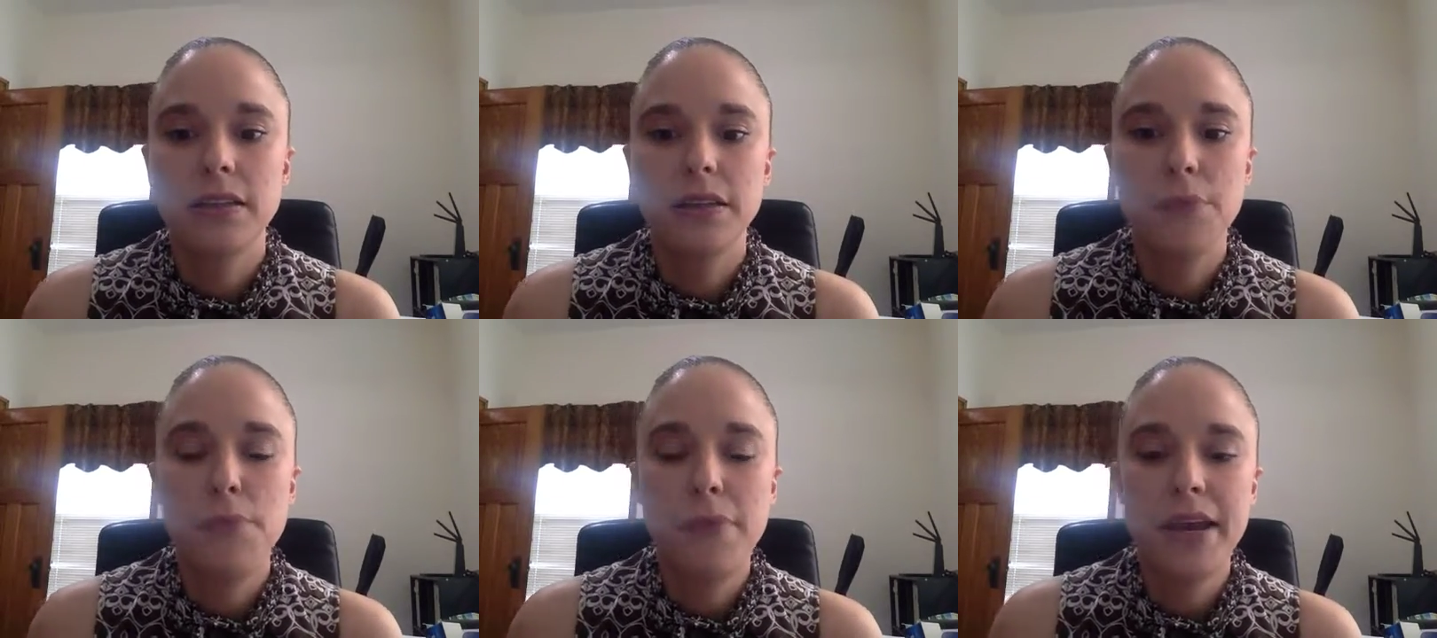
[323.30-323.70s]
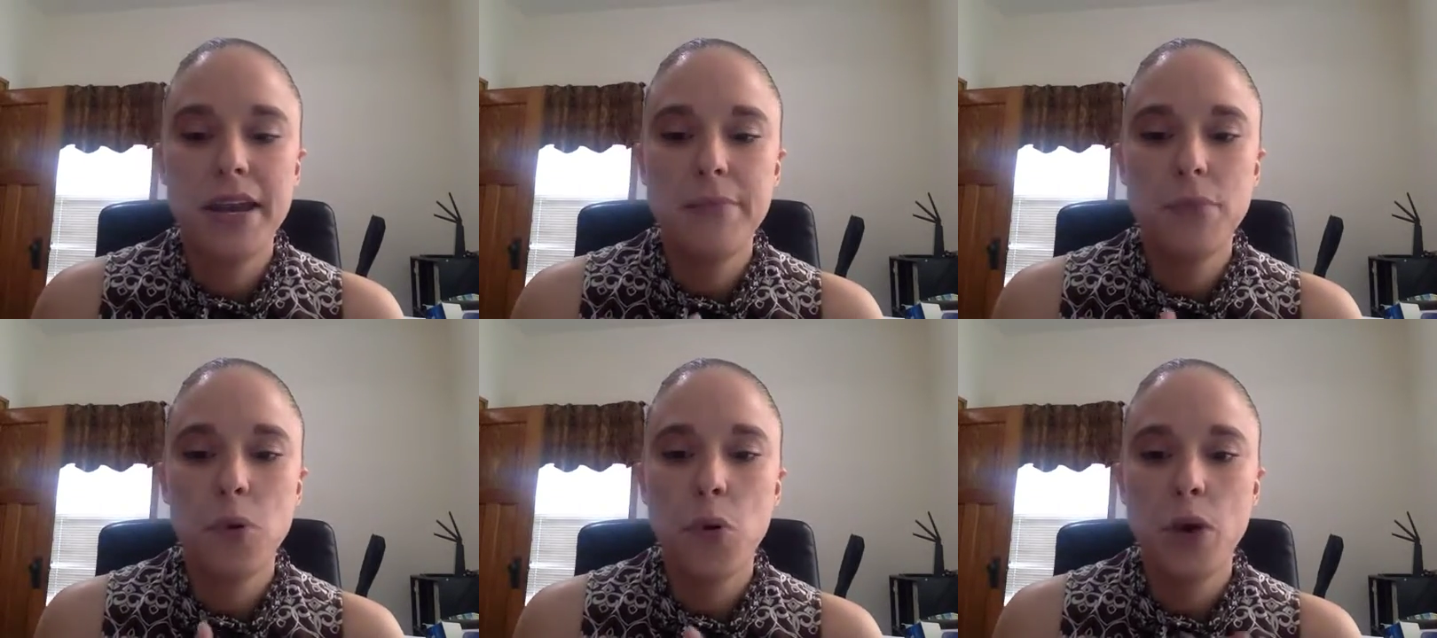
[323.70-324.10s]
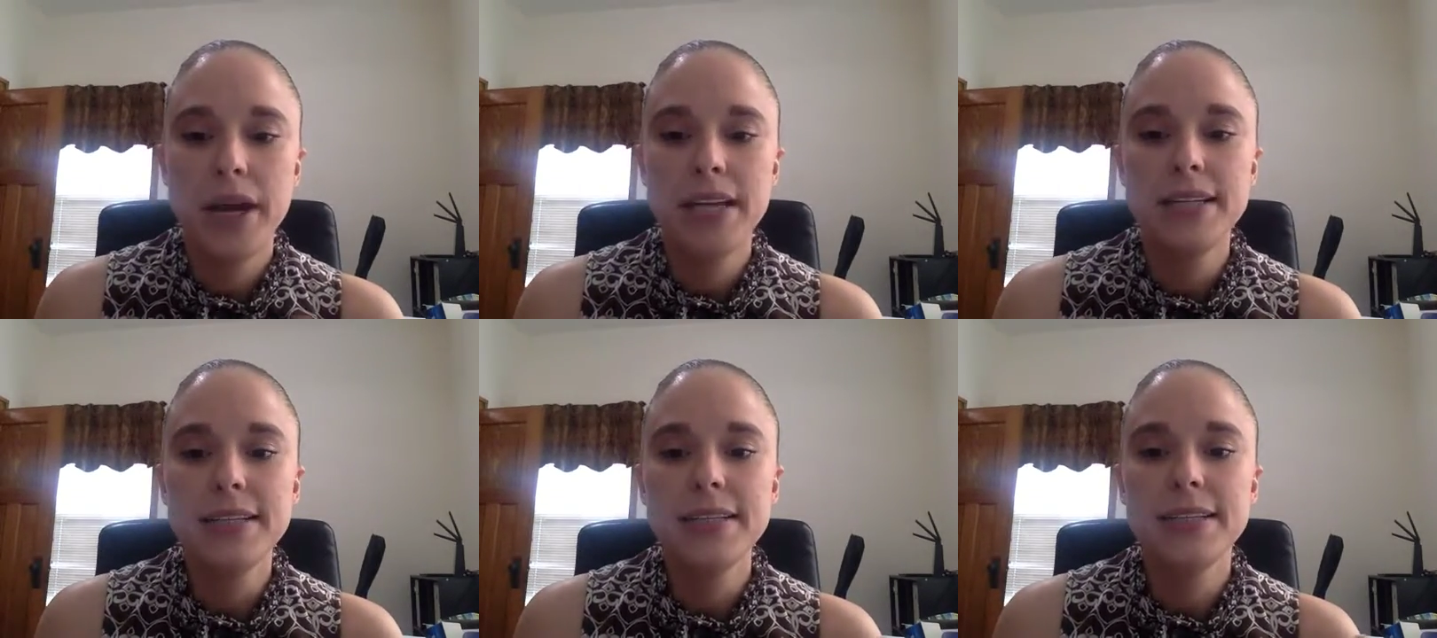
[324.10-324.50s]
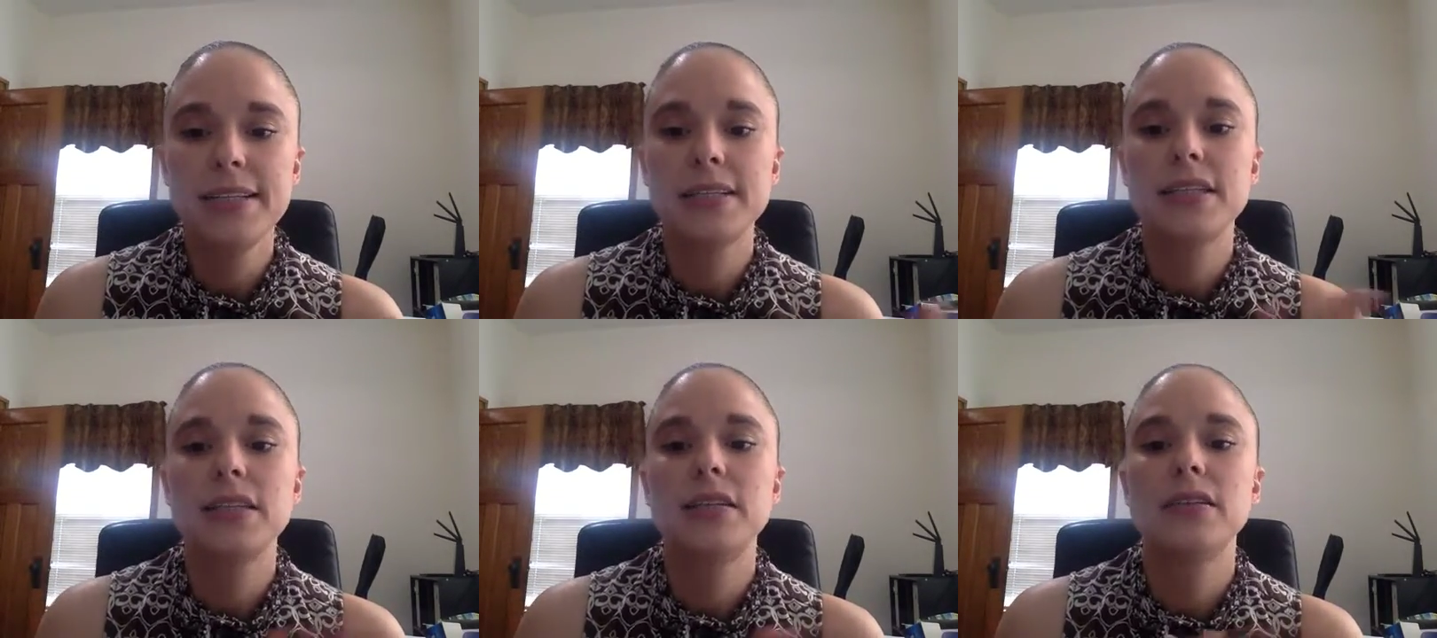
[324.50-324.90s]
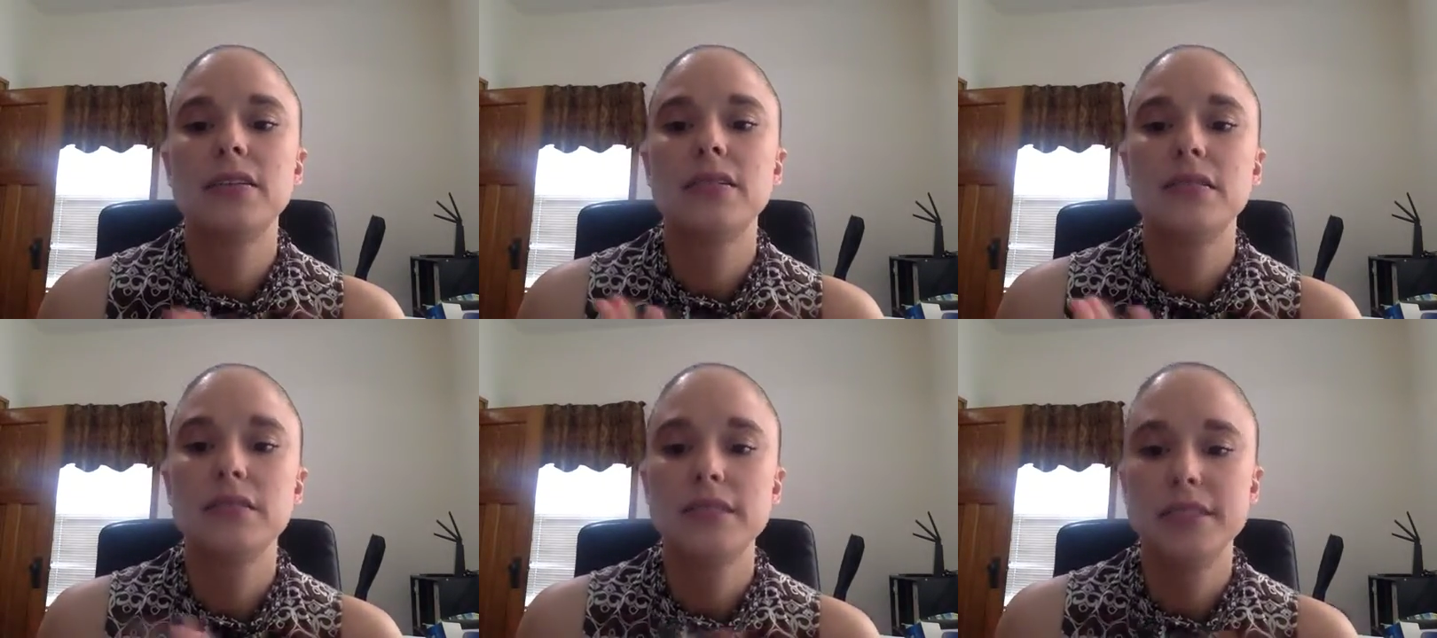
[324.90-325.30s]
The main points
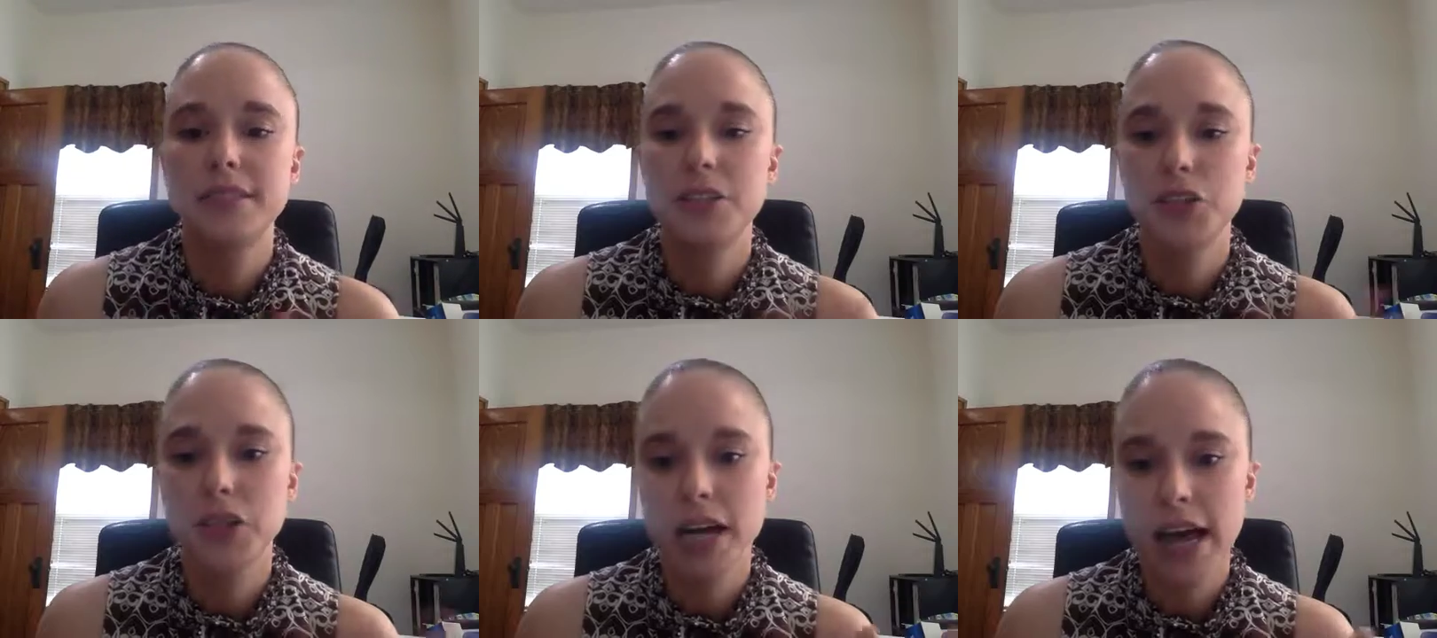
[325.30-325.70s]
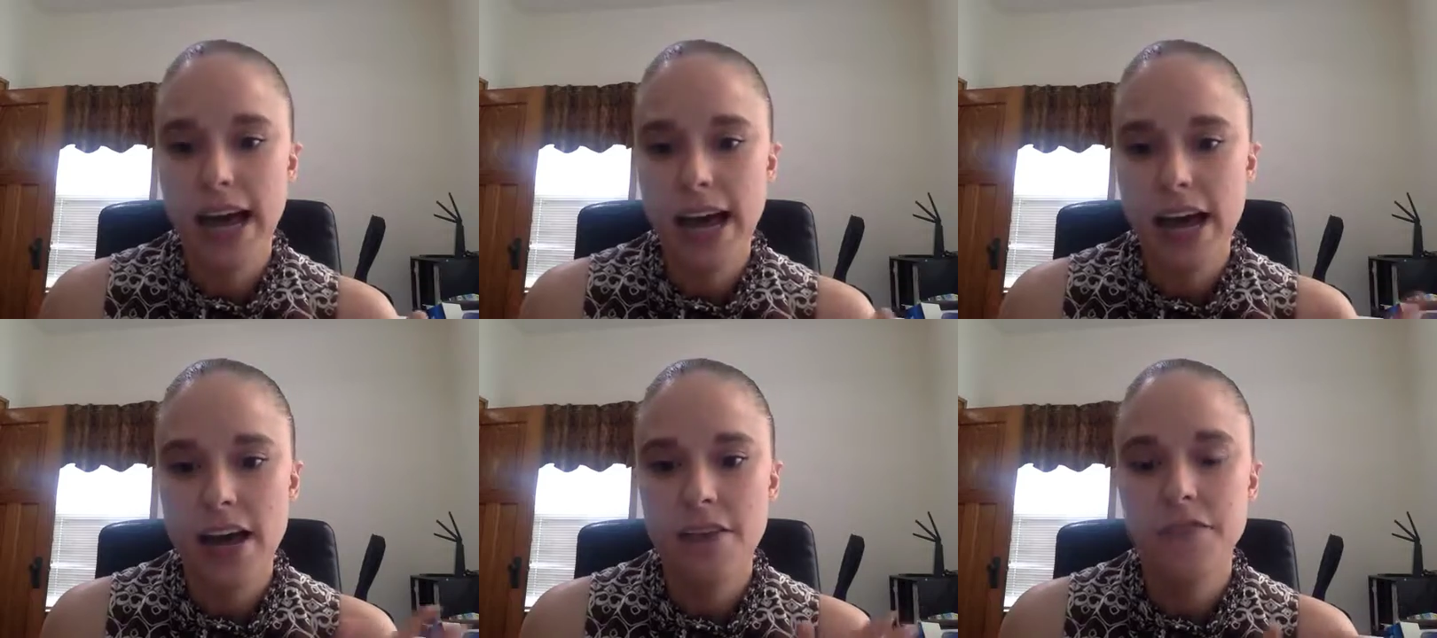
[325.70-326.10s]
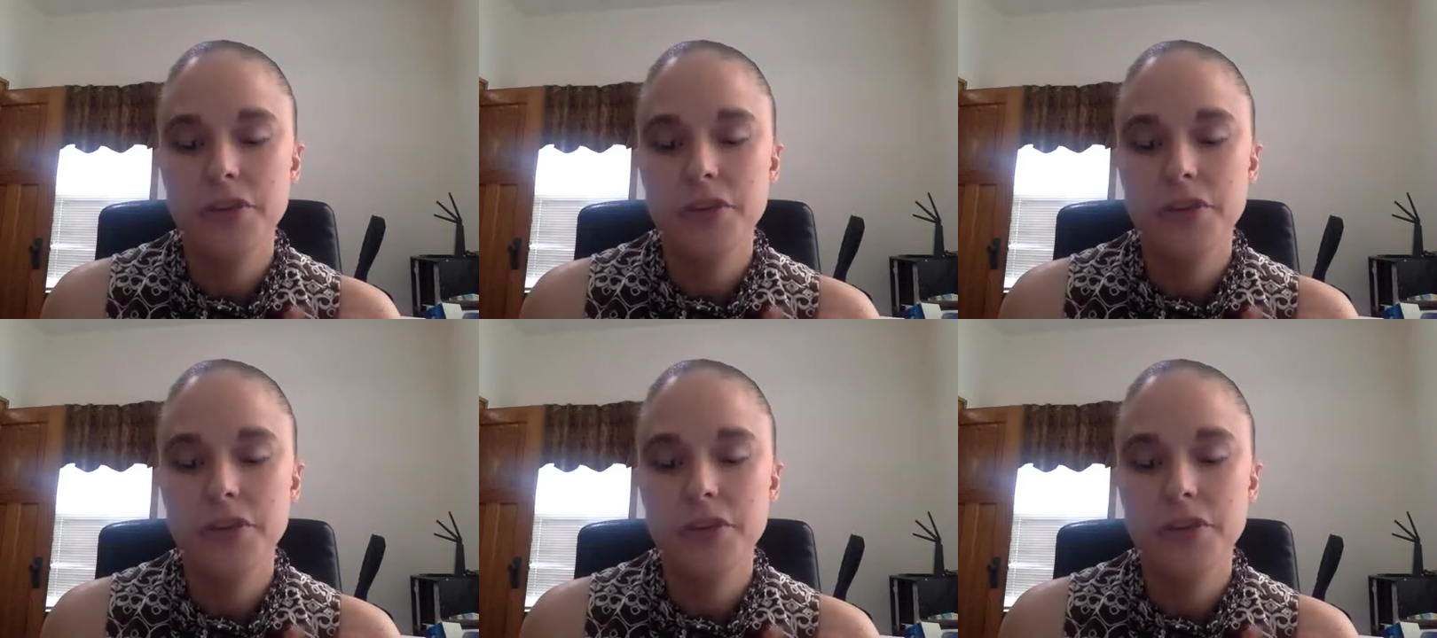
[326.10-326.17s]
should have,